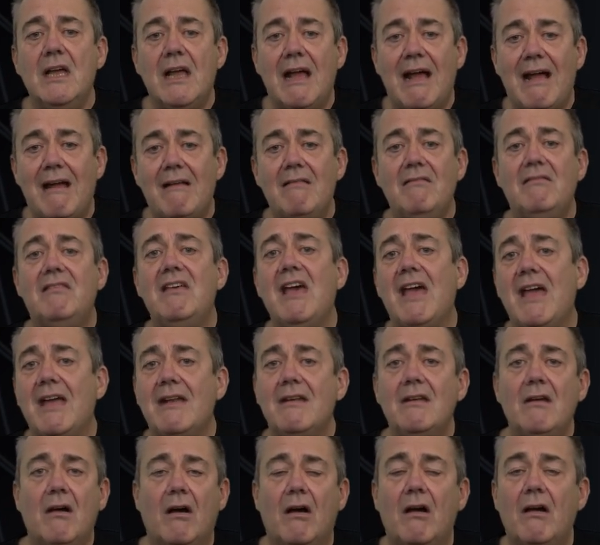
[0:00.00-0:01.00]
and
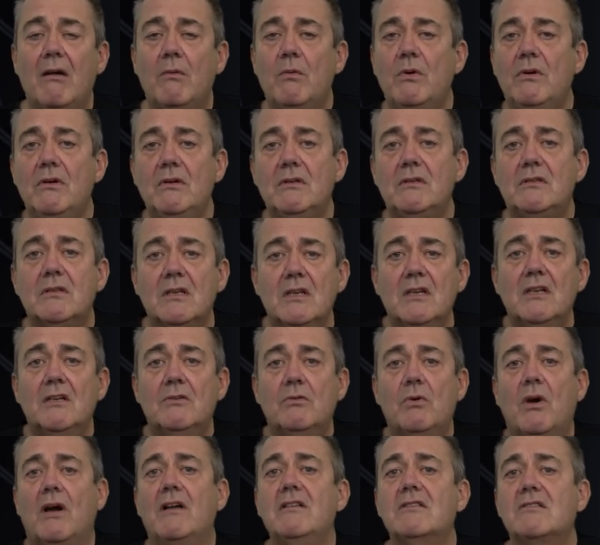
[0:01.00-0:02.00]
then I would
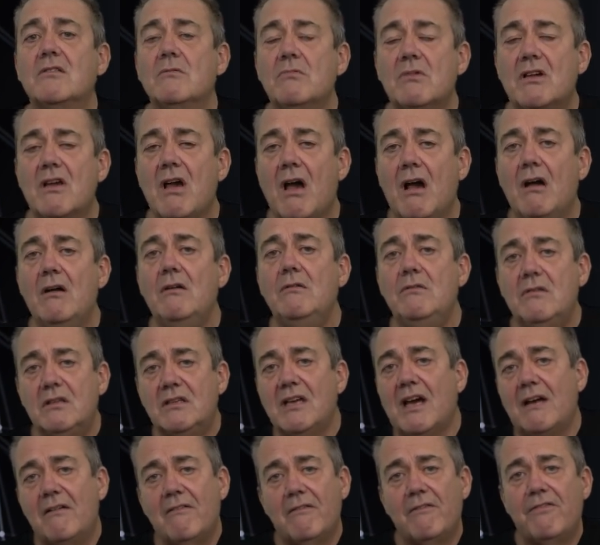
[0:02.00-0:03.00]
write some code
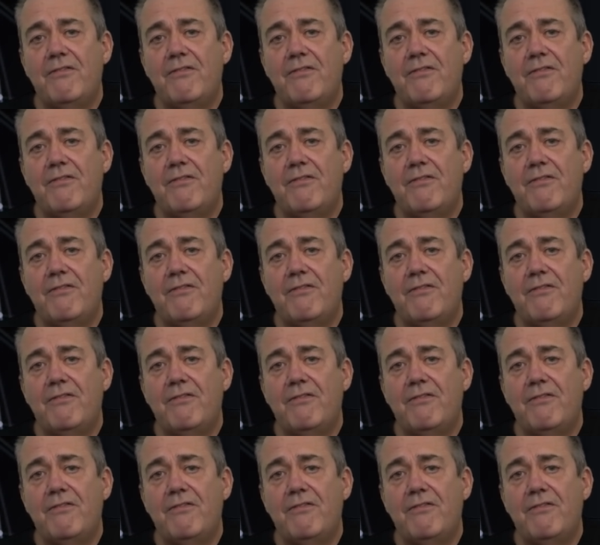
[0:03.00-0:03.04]
that